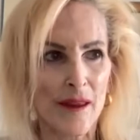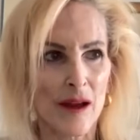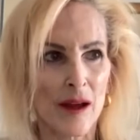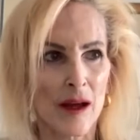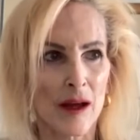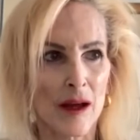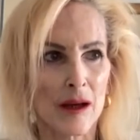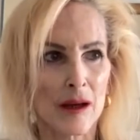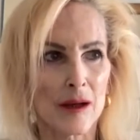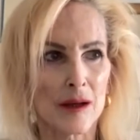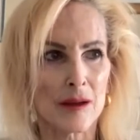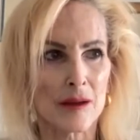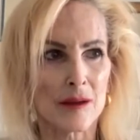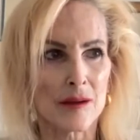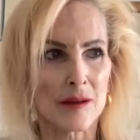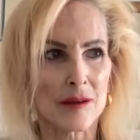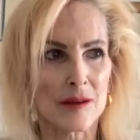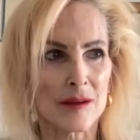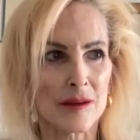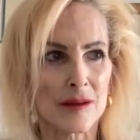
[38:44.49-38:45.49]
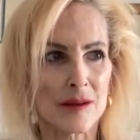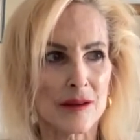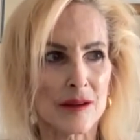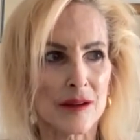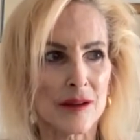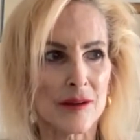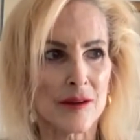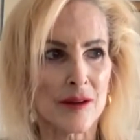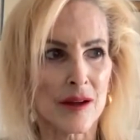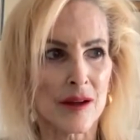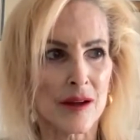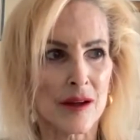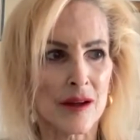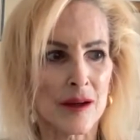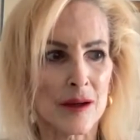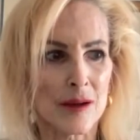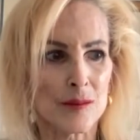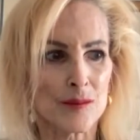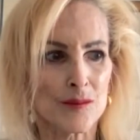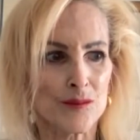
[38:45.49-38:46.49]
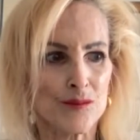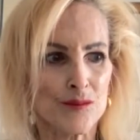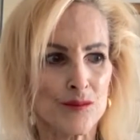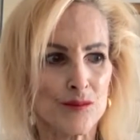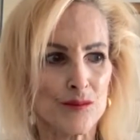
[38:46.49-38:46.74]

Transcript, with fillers: uh, um,